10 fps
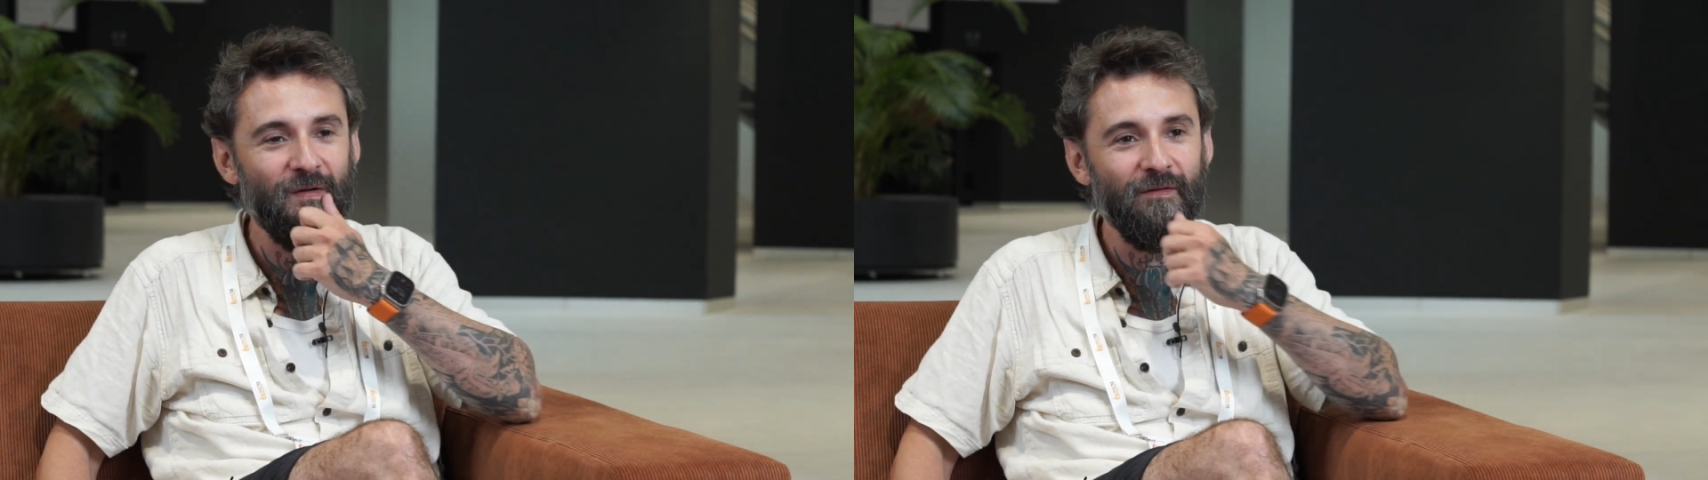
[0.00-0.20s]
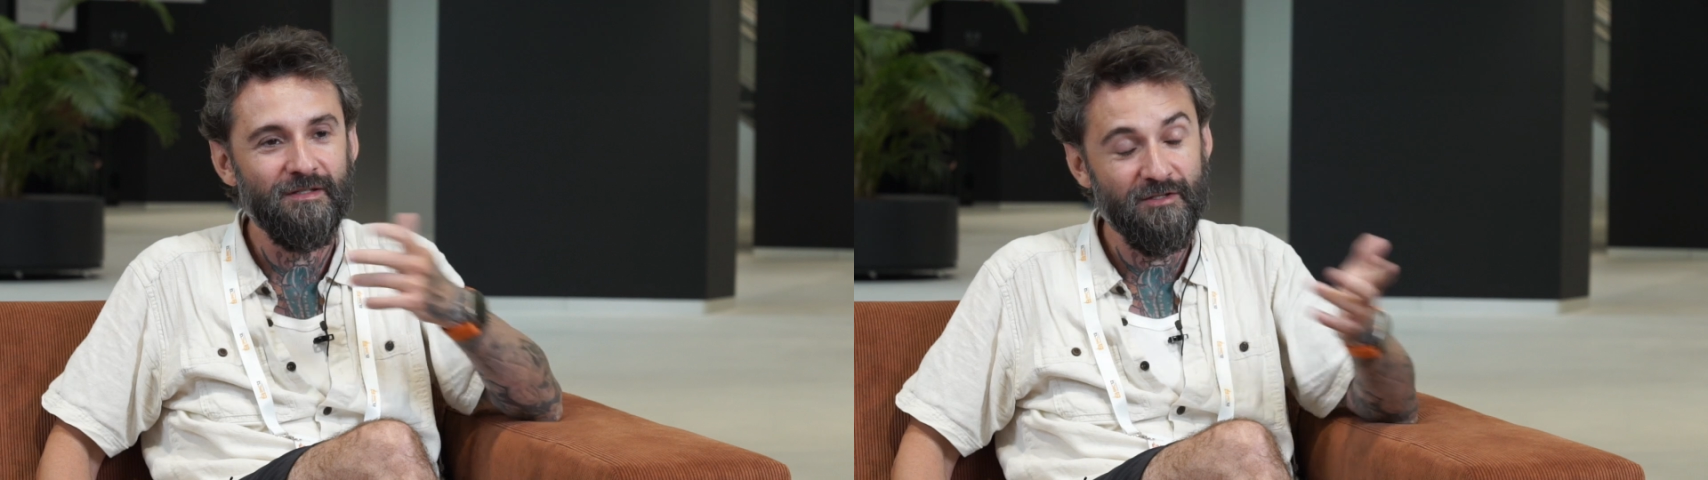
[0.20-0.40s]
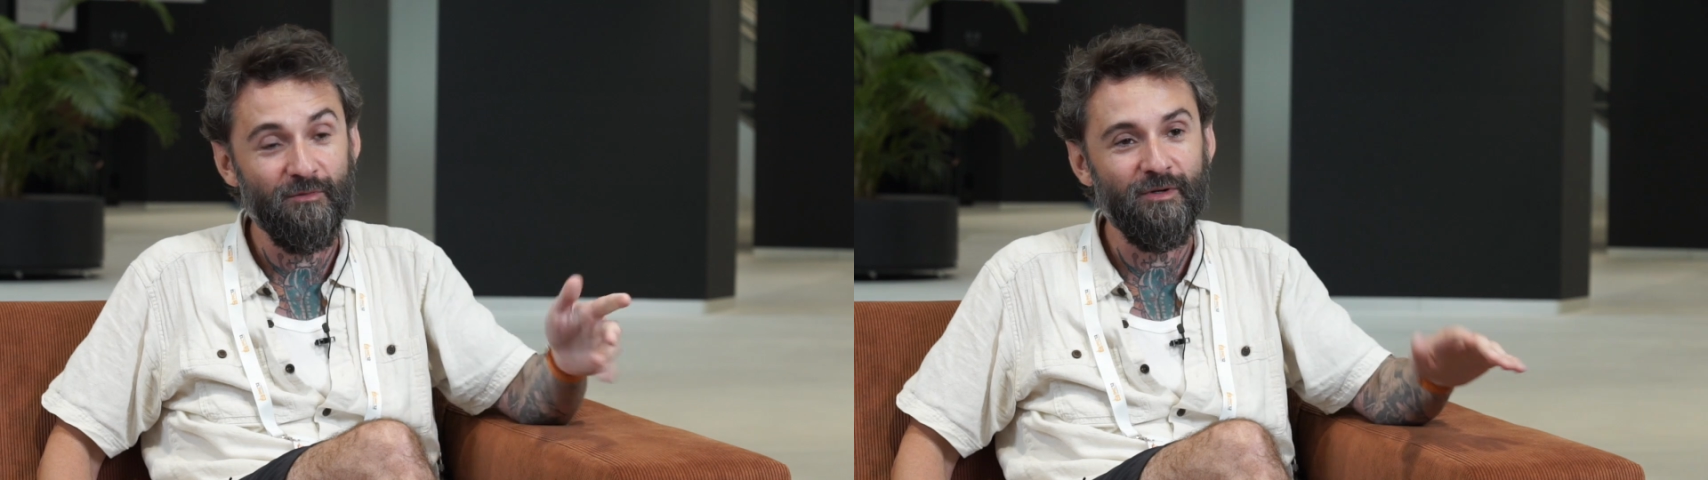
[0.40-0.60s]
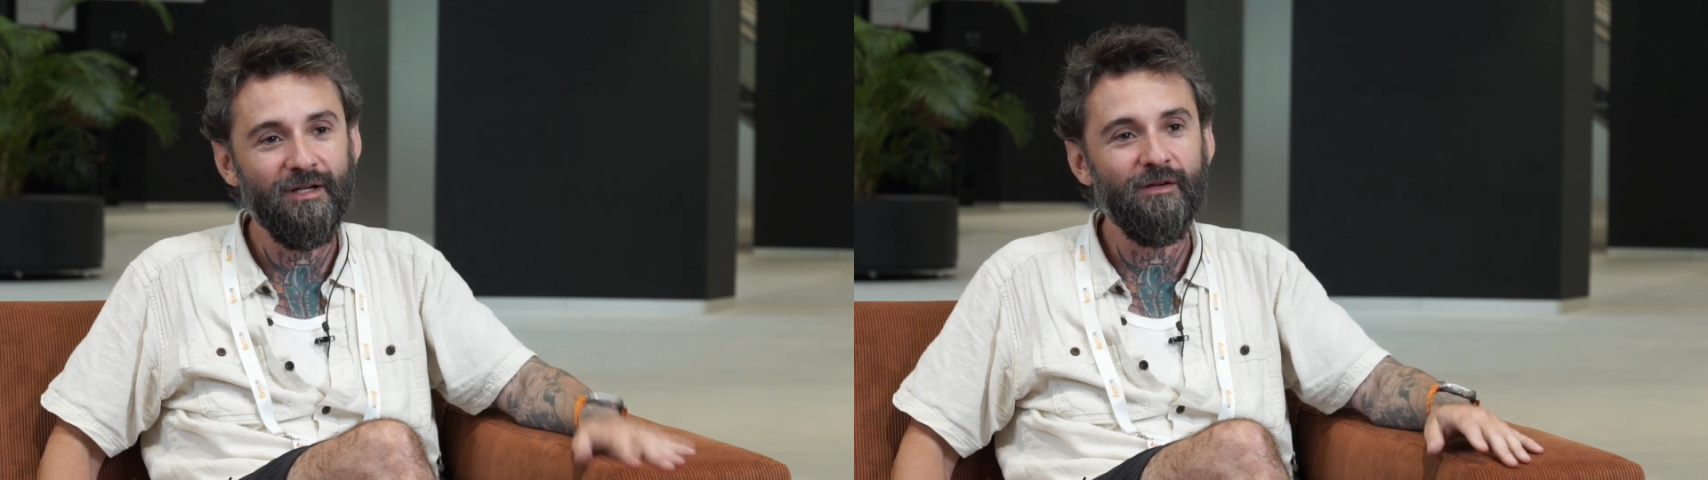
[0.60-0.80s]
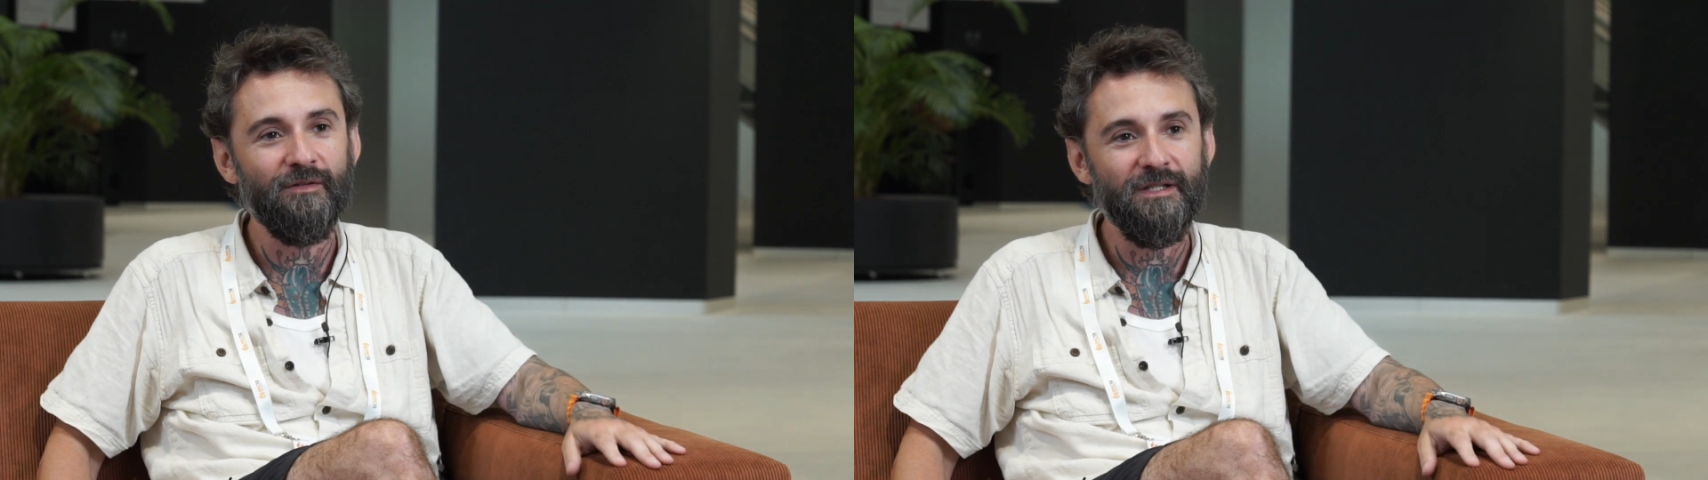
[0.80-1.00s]
still
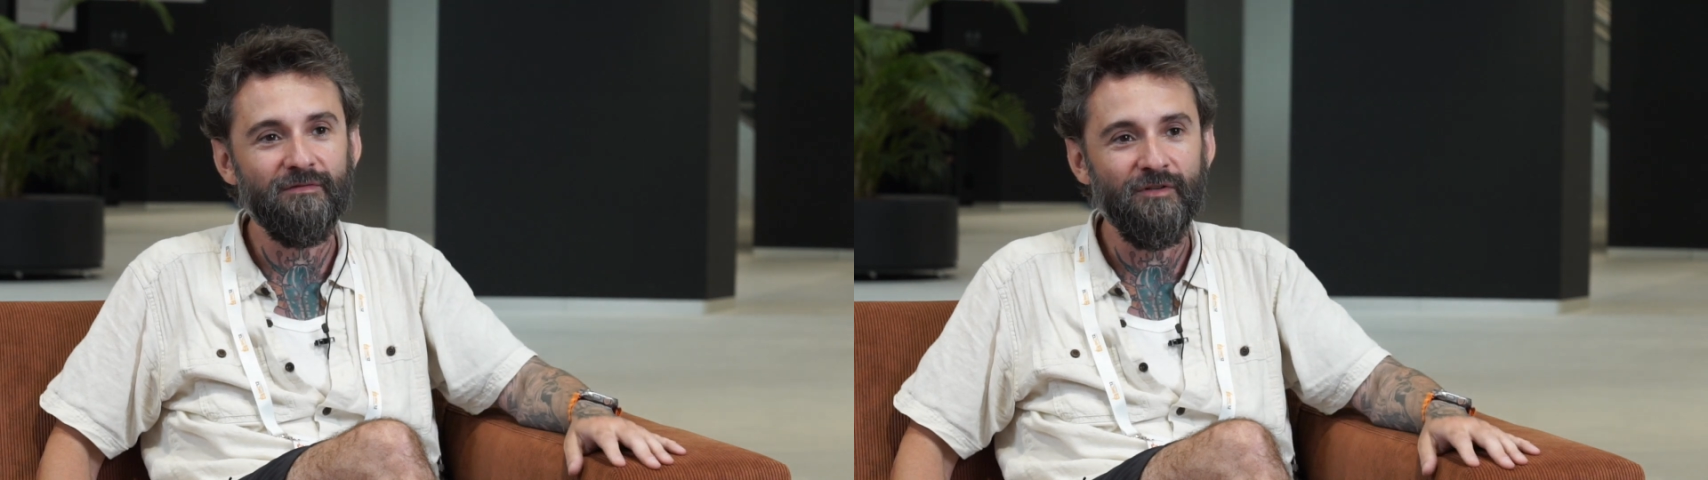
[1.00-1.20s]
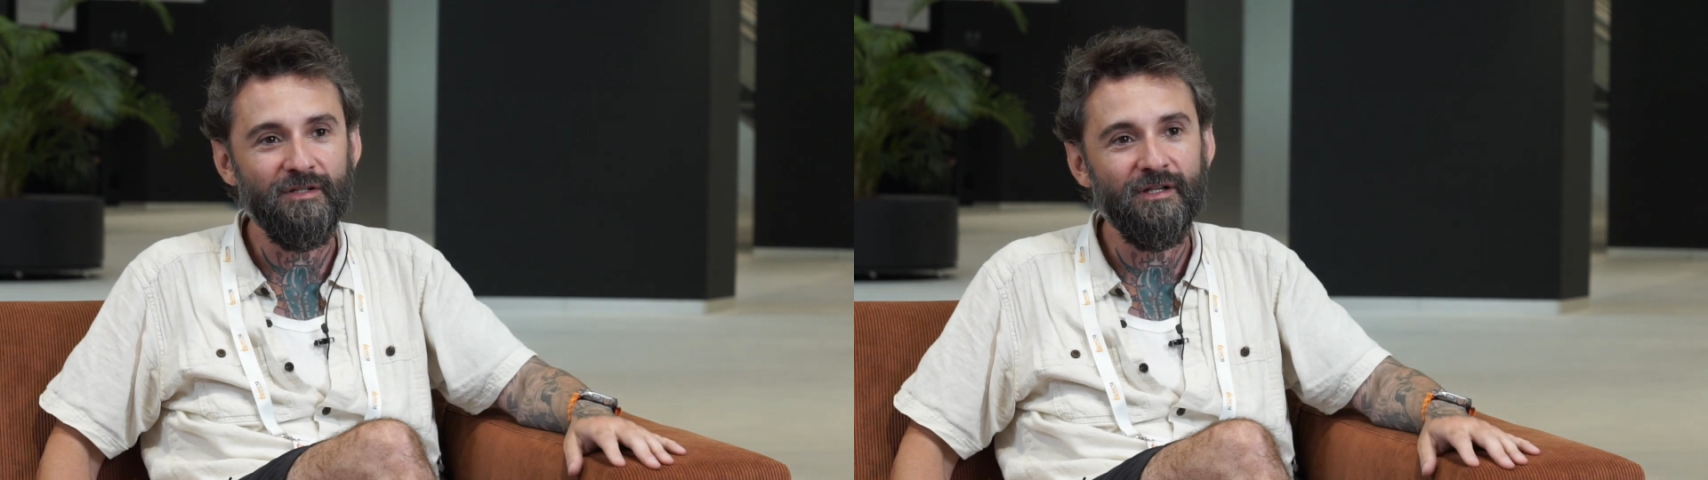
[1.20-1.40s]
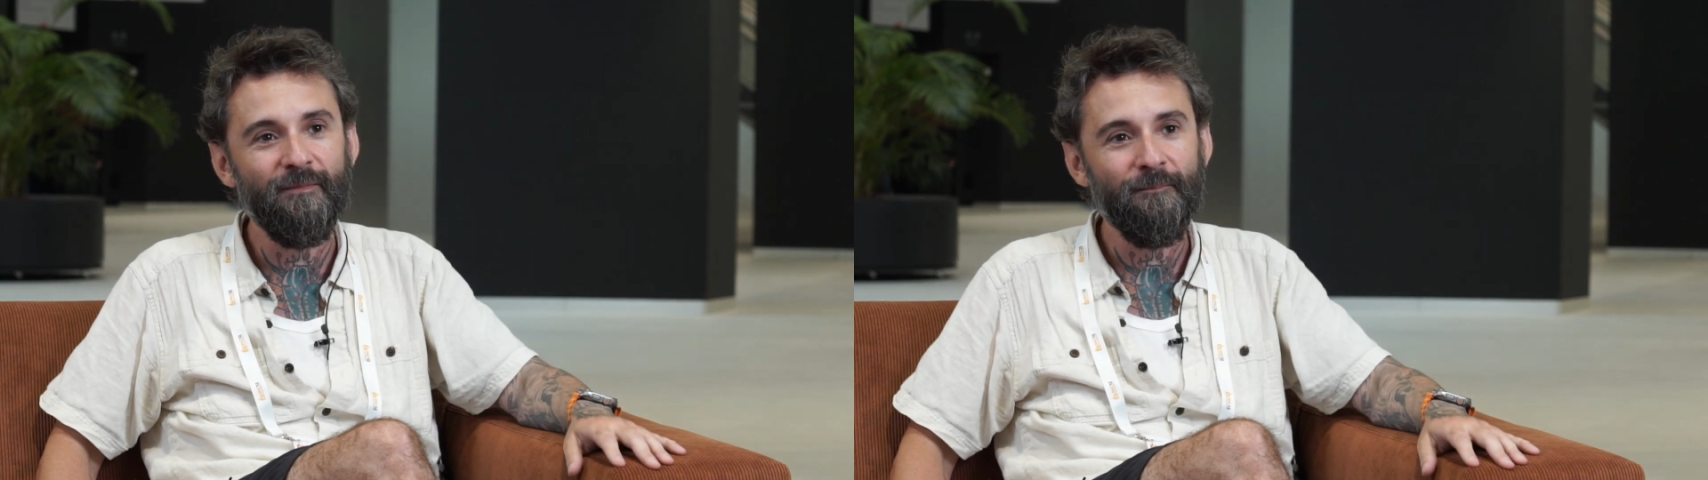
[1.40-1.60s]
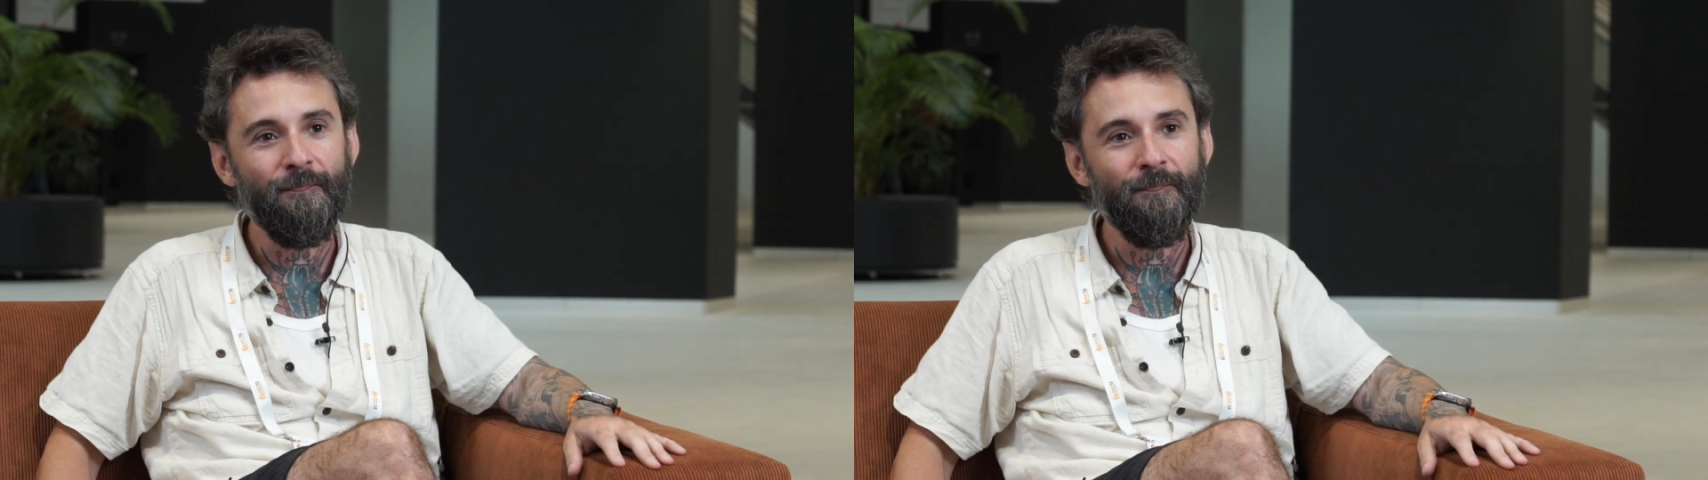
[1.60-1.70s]
working on these fungi.